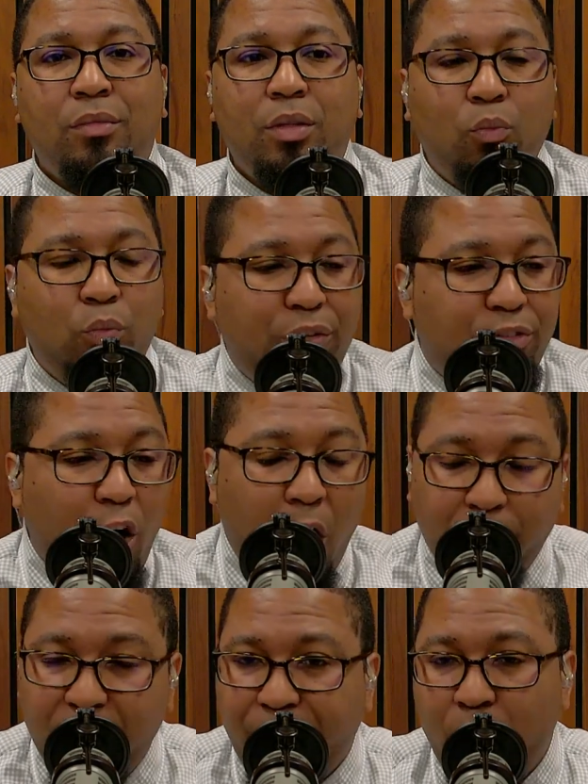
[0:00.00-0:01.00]
We've talked
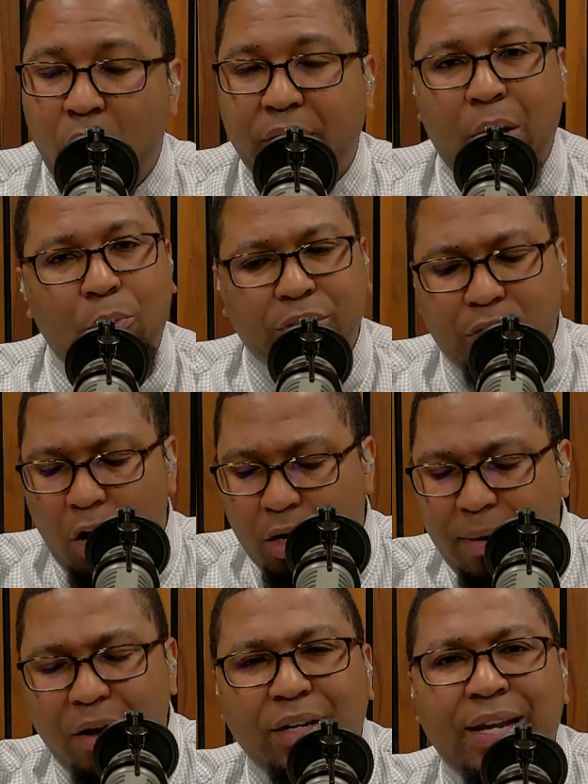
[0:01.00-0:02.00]
before, and I would talk
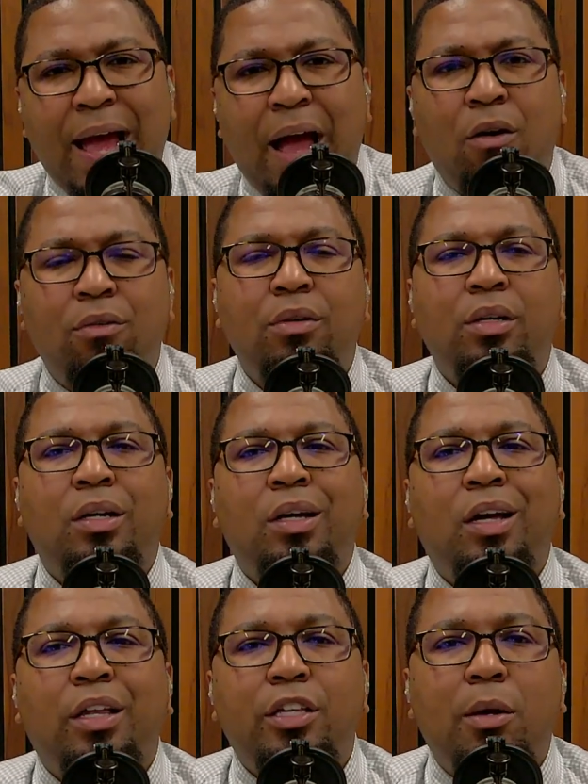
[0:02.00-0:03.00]
about it now.
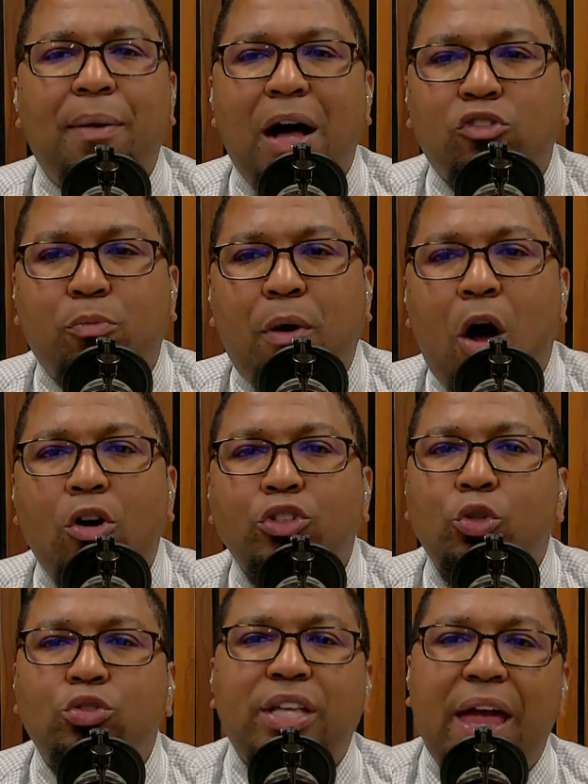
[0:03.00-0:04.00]
The Apostle Paul
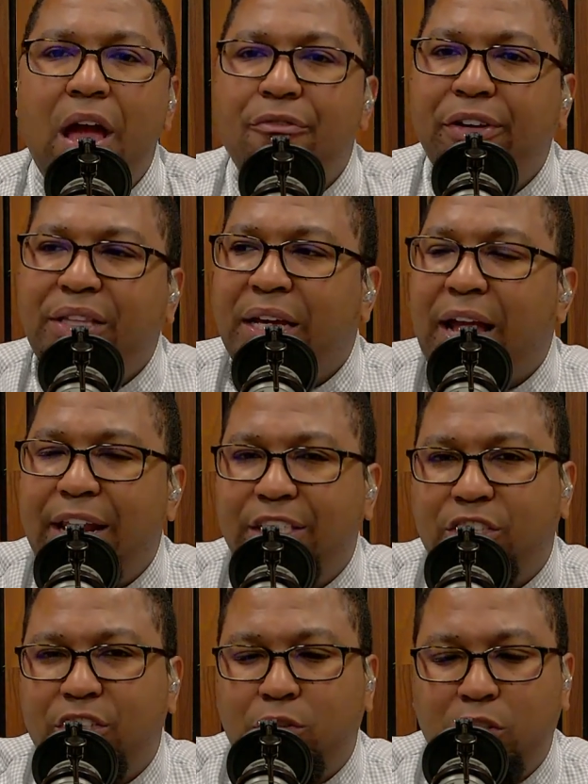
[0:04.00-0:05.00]
used everything at
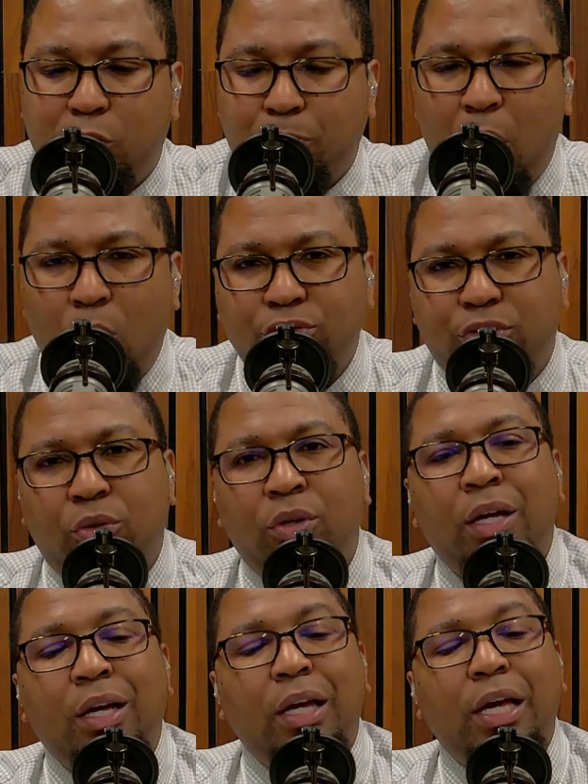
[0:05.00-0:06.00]
his disposal,
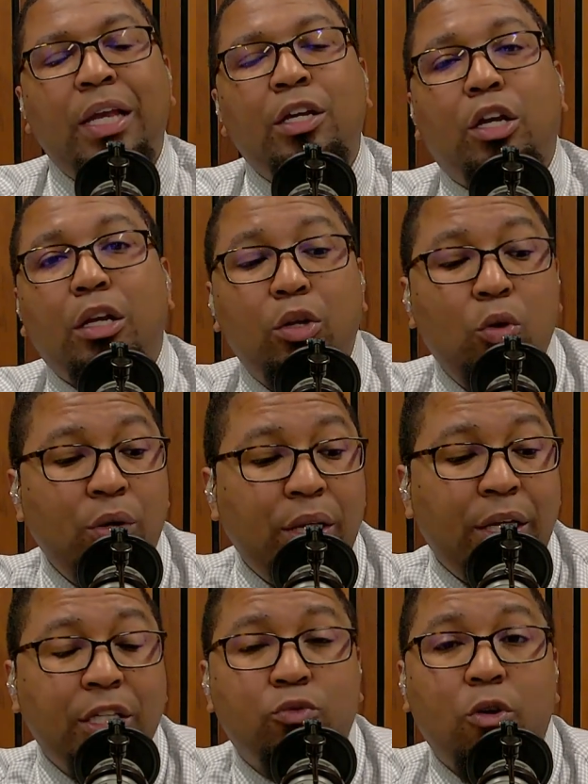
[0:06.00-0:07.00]
including
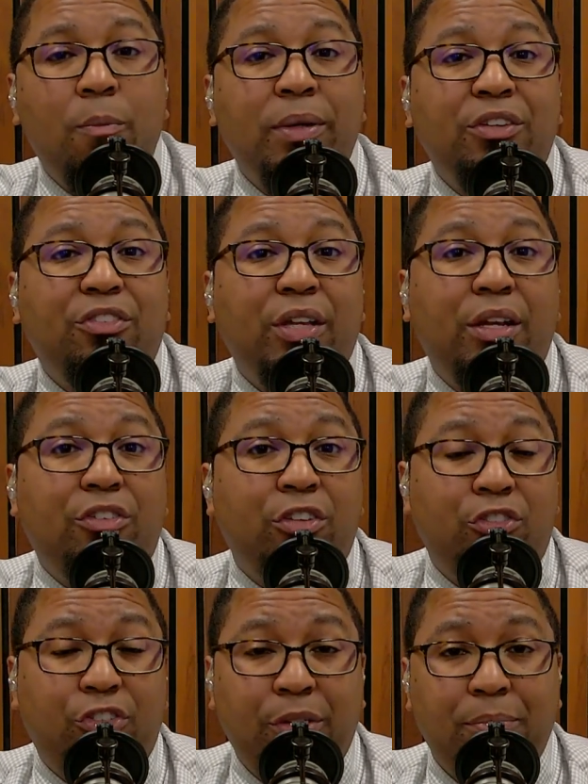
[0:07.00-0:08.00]
his Roman
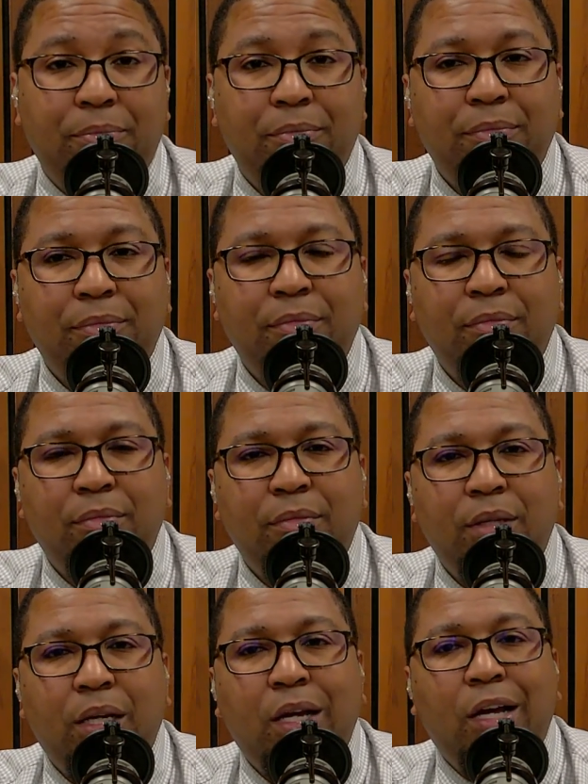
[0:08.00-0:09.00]
citizenship,
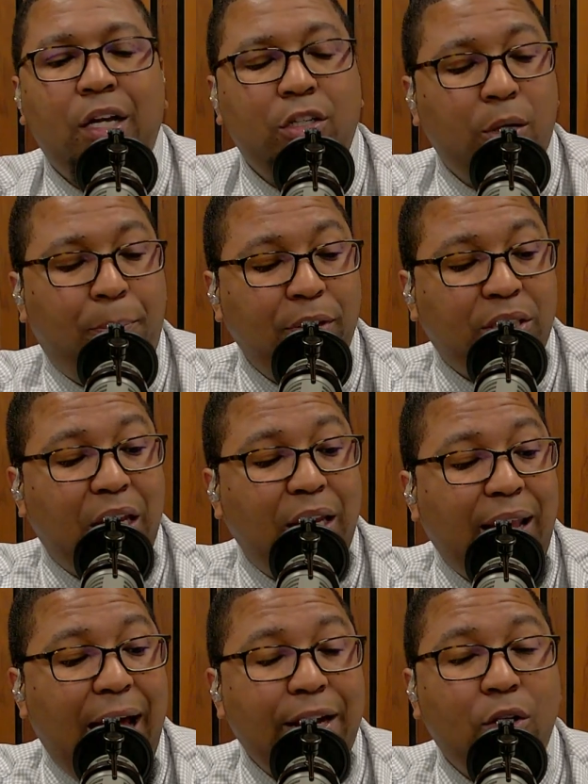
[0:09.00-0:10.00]
to put the
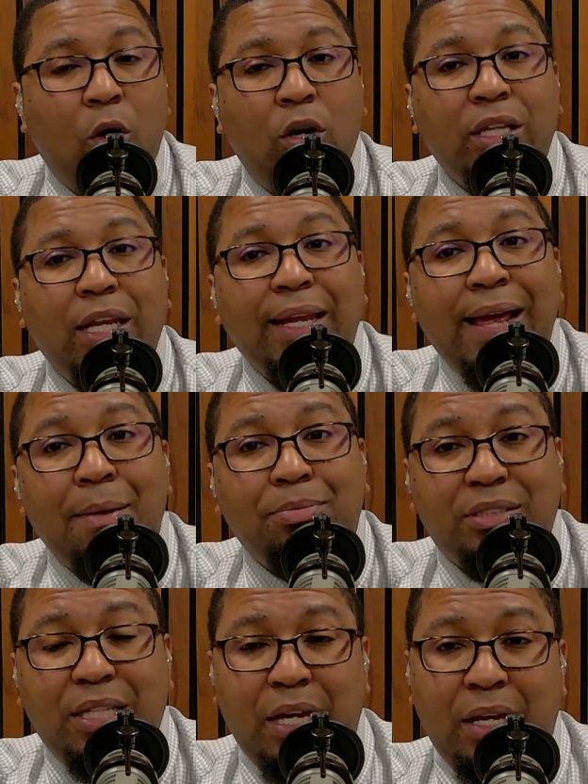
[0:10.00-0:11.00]
light on the
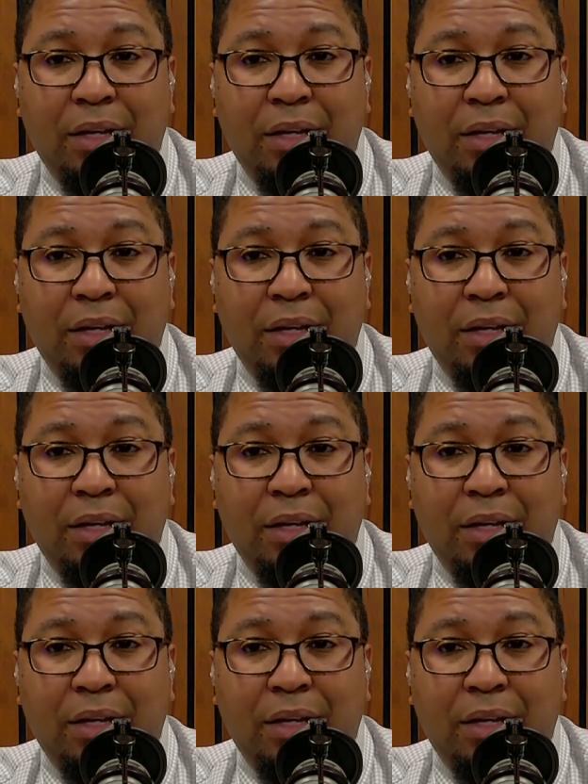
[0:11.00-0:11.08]
lampstand.